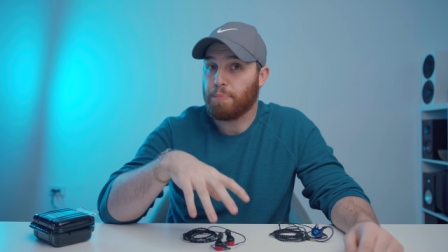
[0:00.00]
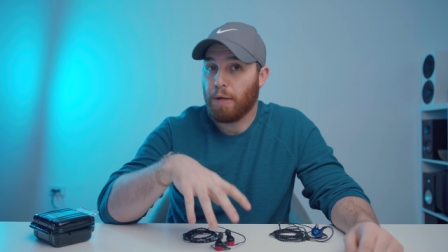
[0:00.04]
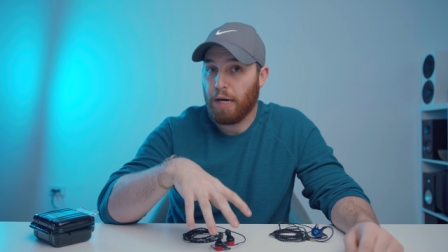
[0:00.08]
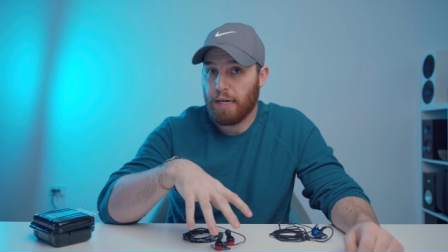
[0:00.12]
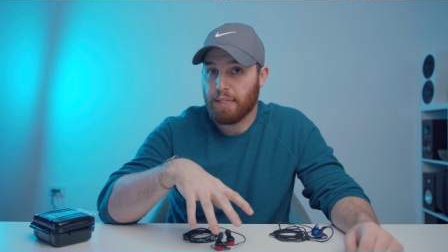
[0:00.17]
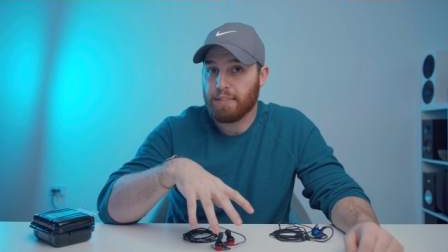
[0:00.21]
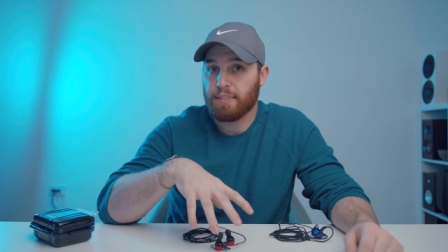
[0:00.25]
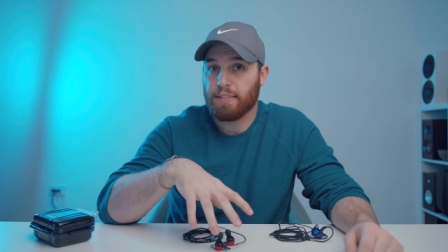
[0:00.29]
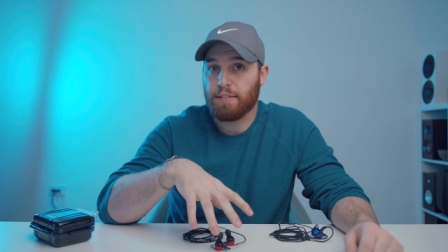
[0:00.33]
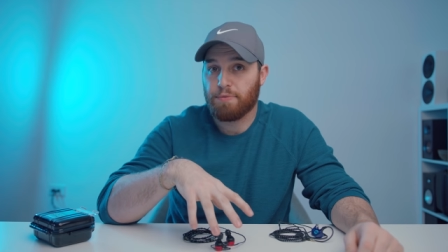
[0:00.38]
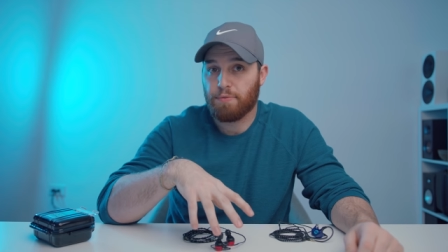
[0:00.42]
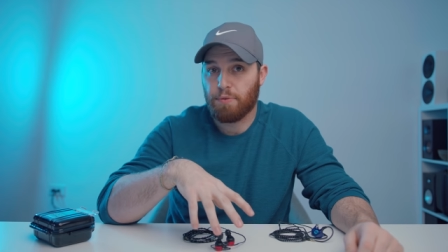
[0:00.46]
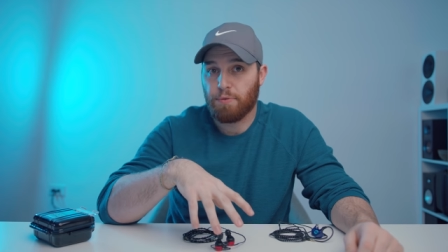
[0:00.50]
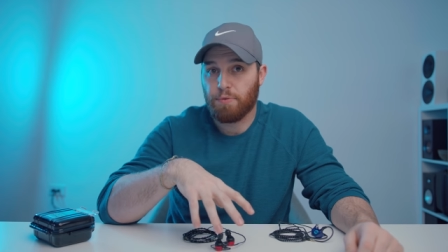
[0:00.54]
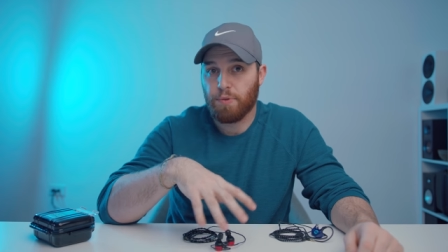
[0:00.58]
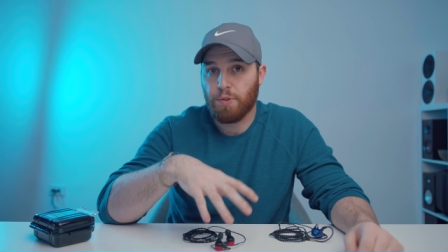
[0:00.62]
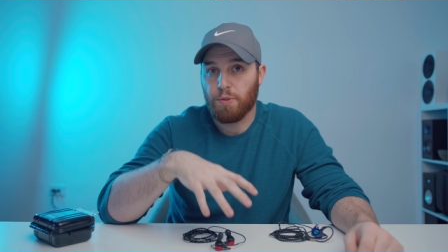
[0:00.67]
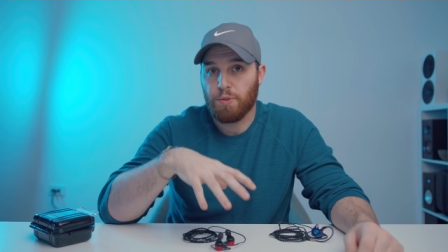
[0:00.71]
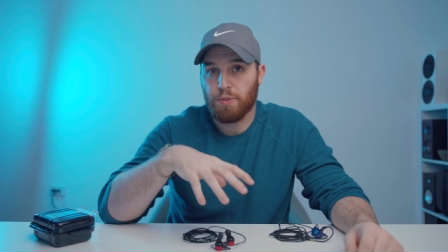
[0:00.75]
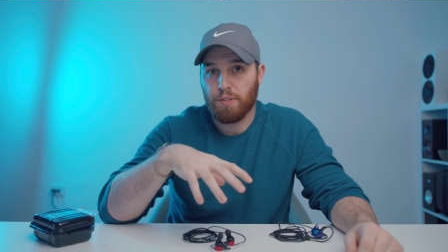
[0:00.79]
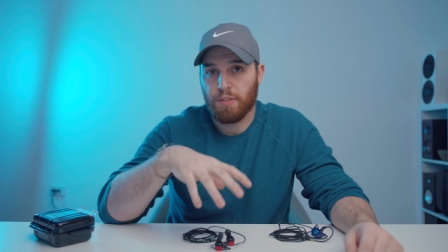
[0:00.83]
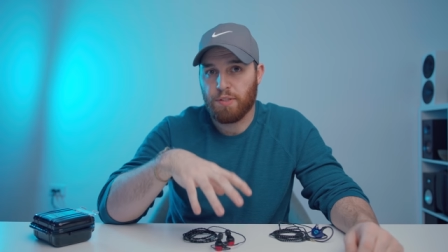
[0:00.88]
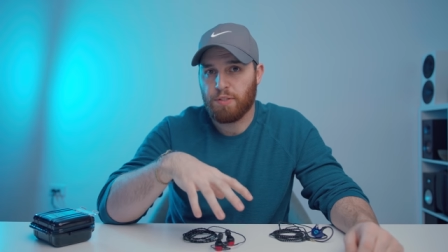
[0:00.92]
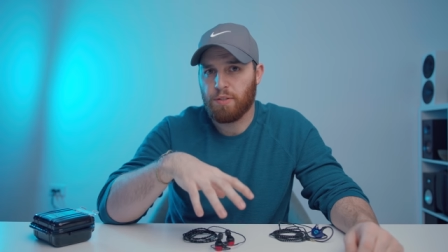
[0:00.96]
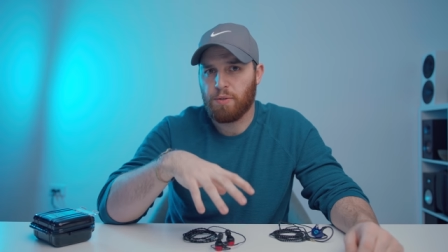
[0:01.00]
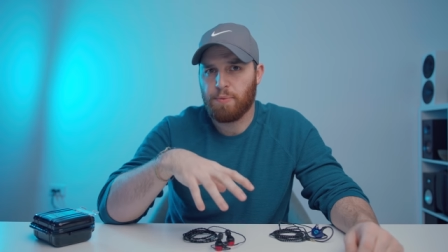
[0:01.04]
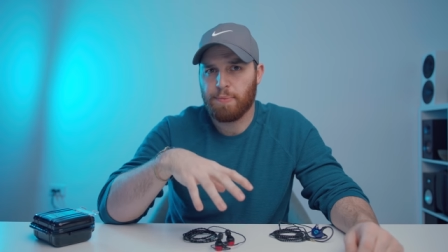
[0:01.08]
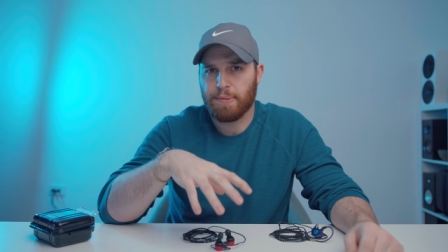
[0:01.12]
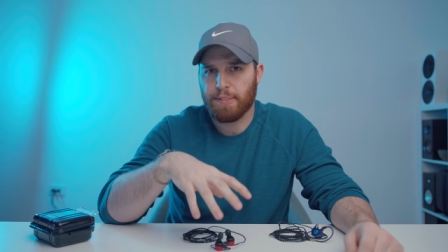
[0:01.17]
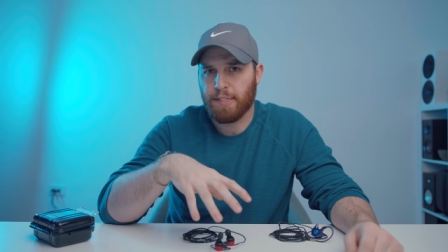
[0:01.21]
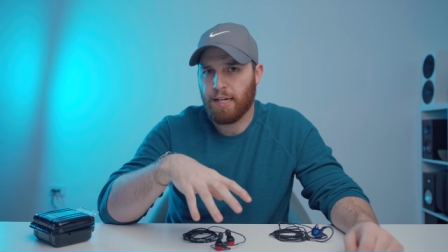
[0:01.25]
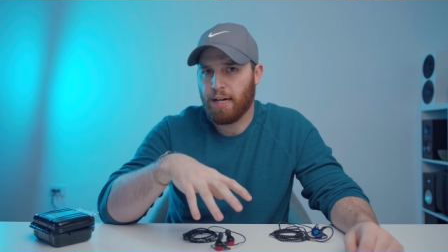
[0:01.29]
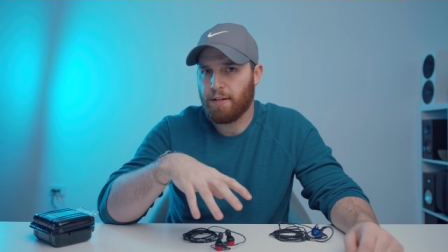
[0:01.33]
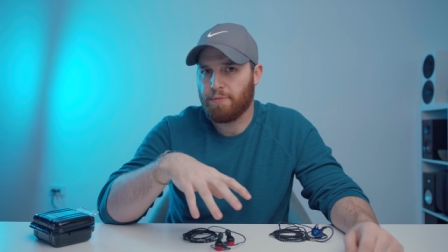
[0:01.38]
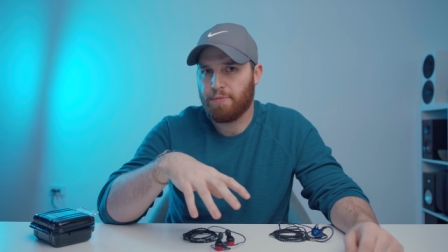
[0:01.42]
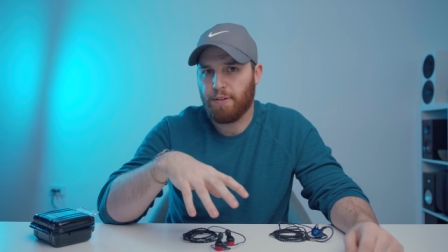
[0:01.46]
positive reviews. It's
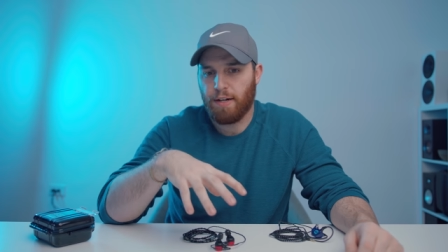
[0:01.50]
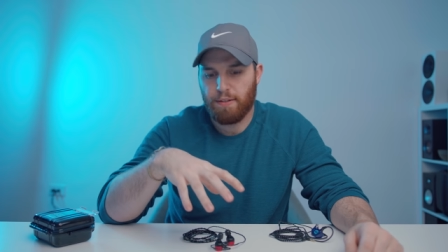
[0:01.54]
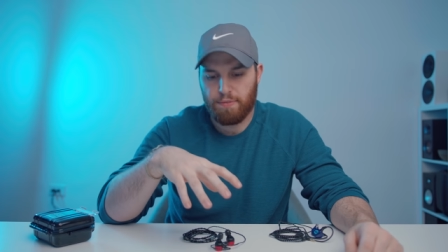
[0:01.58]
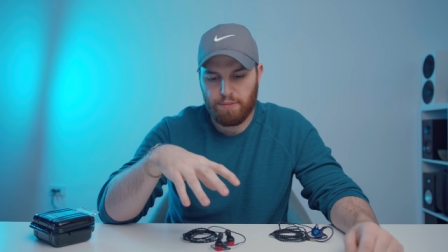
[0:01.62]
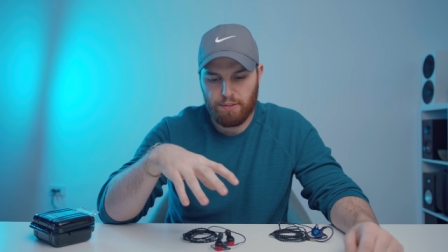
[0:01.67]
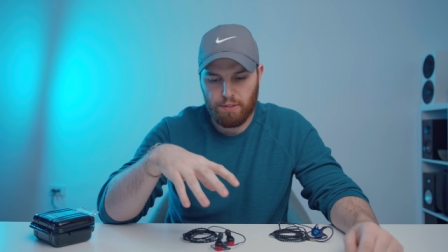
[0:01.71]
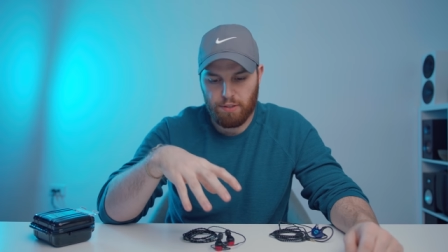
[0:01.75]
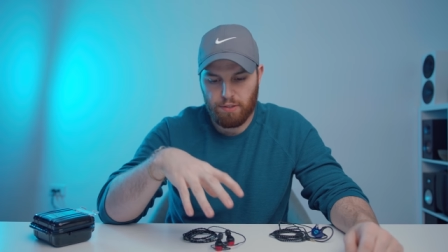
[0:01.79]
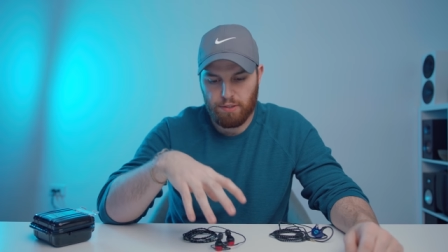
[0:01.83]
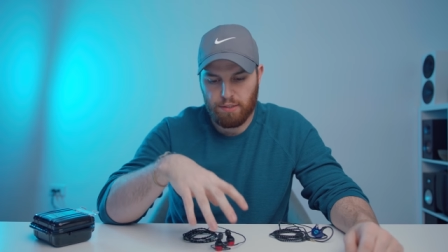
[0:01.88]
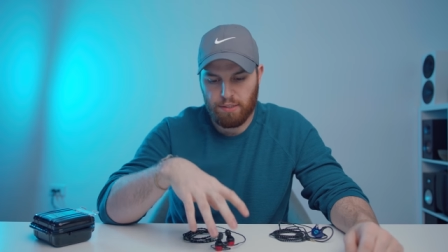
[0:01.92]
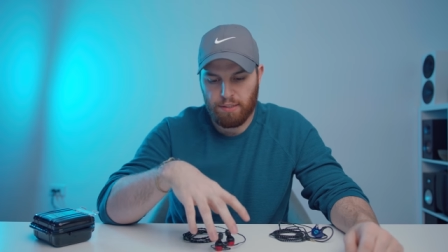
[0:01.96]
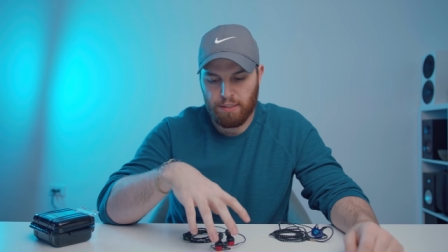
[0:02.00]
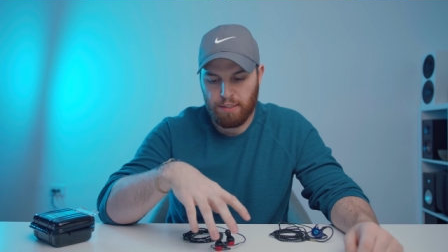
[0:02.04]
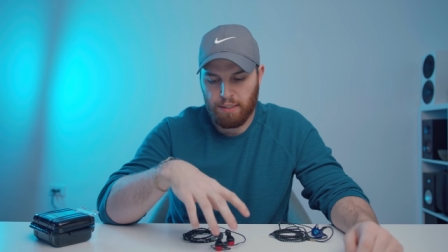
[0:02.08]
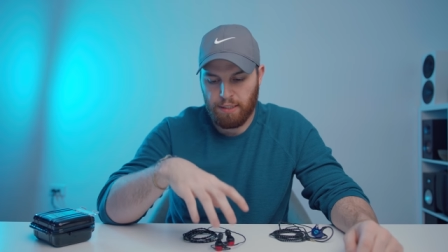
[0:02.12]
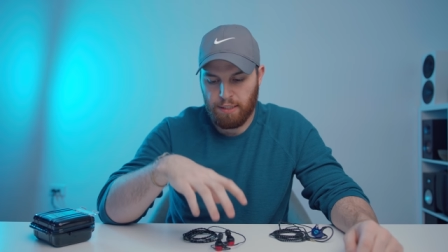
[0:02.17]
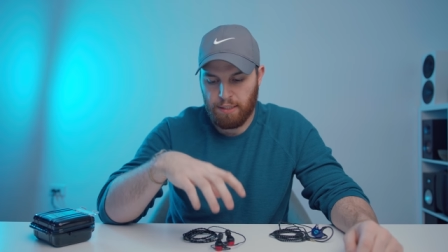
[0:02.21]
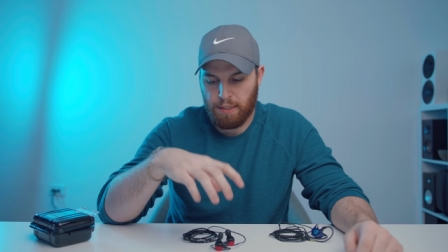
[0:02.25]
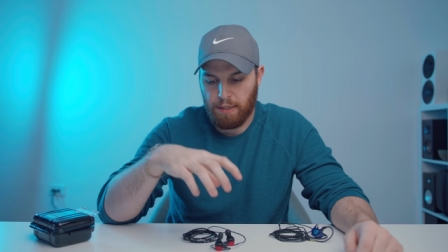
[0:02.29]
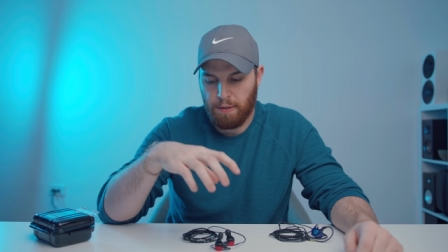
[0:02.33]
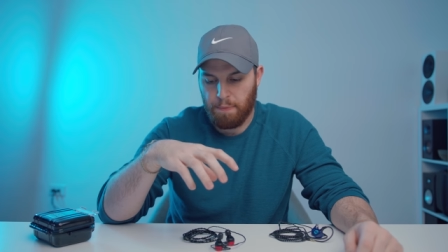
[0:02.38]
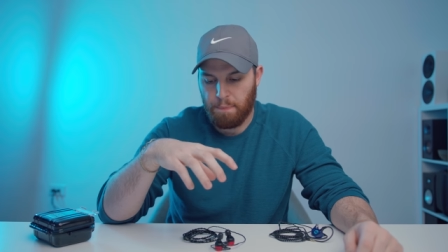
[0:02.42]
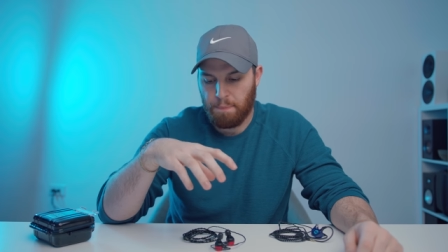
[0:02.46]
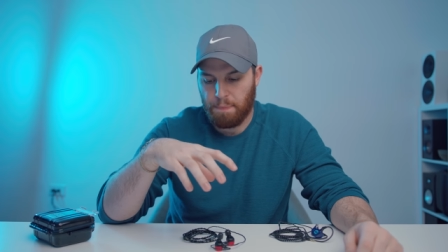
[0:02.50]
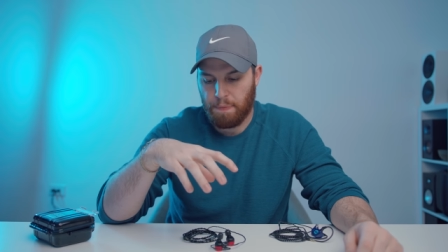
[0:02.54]
almost got five stars, I think.